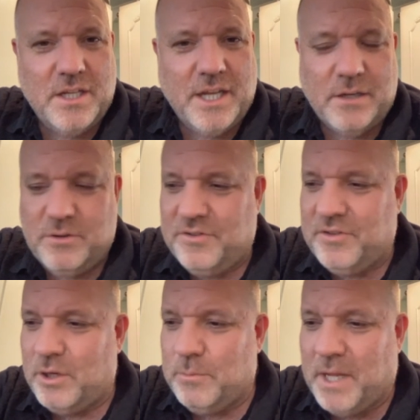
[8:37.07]
and now as you
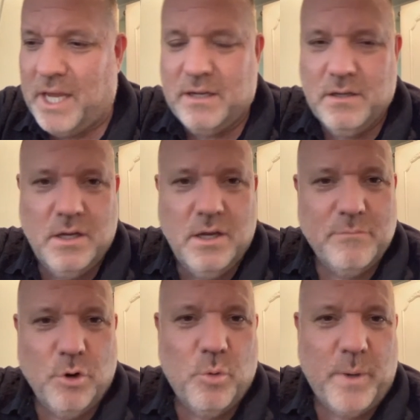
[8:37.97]
say you're playing
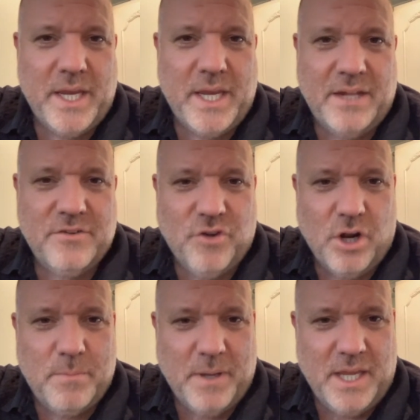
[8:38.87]
more weekend
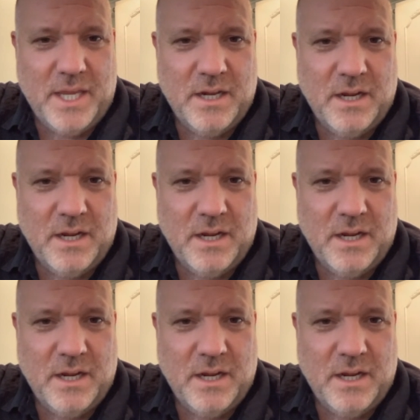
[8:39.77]
rugby.